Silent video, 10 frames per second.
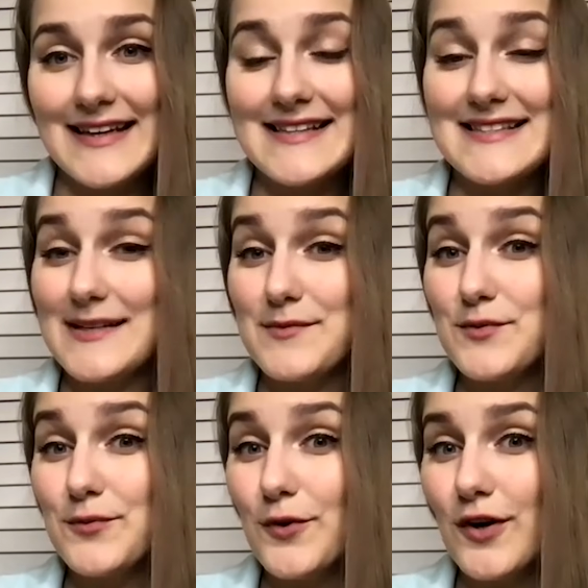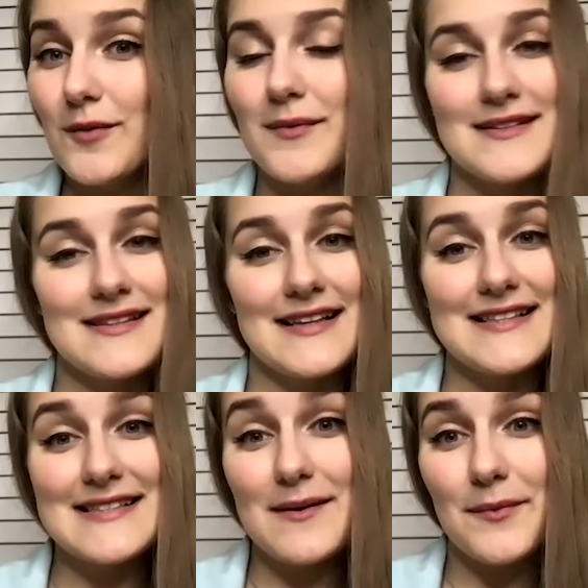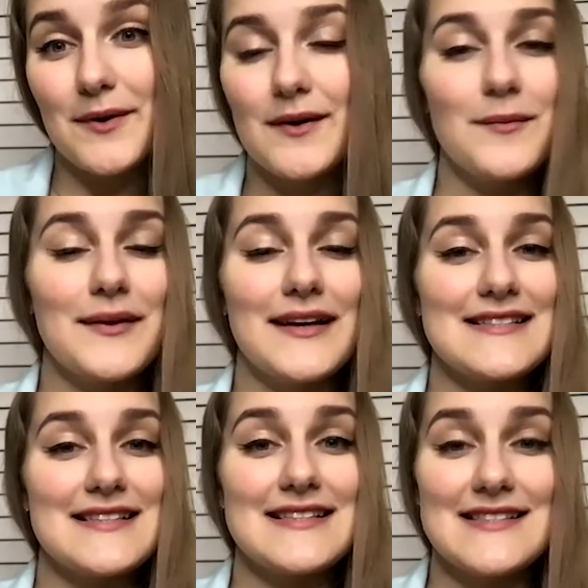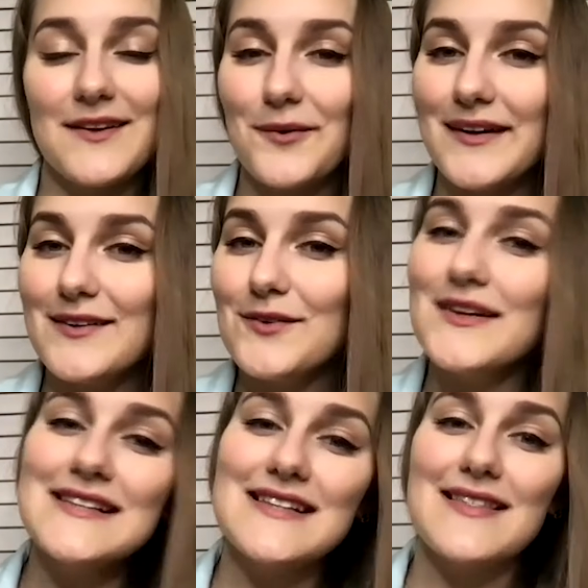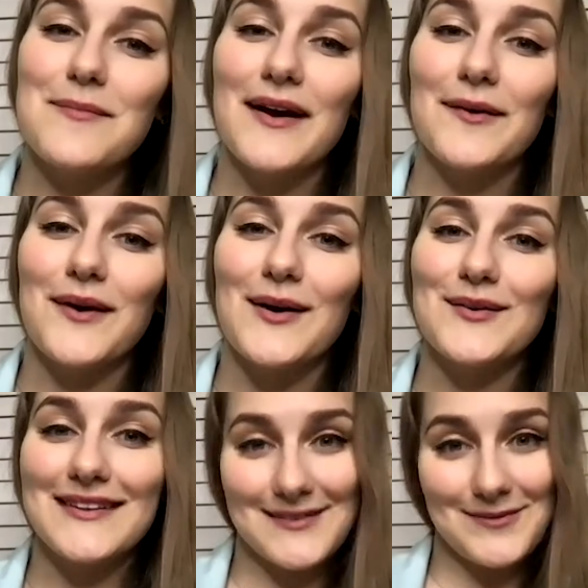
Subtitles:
It seems warm, like summer, because I see green trees in the background.